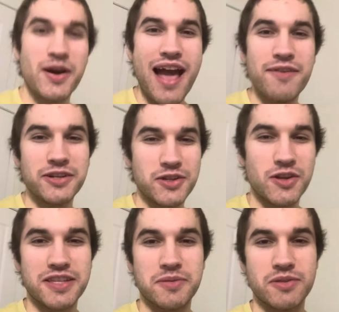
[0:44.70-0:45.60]
Avatar's
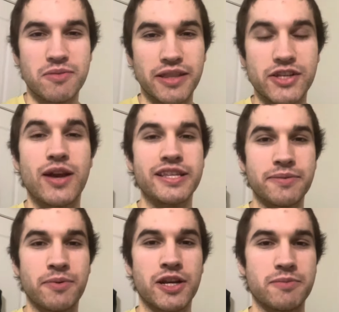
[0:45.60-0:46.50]
awesome as well. The Jurassic
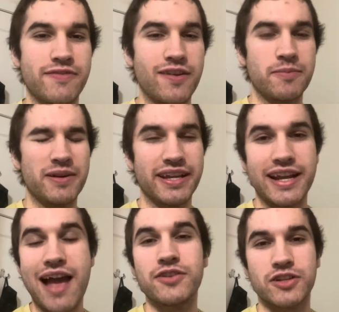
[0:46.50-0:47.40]
Park's my favorite, but again,
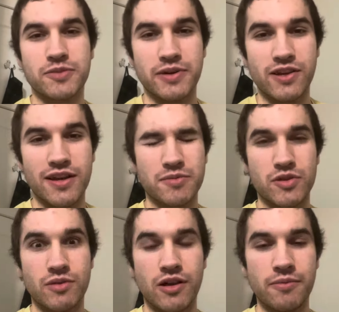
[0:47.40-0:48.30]
Avatar's pretty awesome as
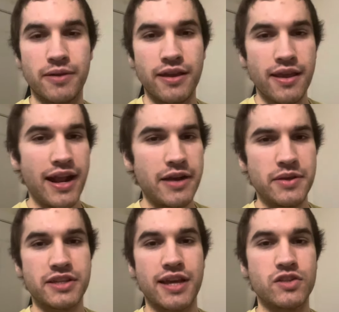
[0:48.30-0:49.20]
well. But anyways,
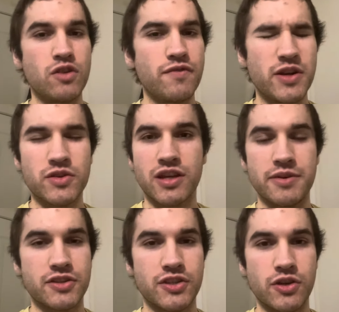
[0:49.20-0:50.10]
guys, new videos coming
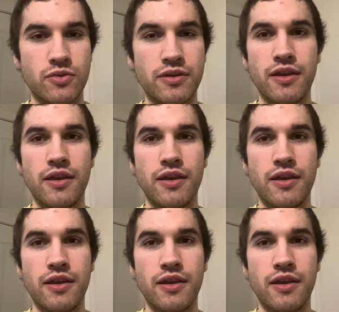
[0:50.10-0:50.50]
soon.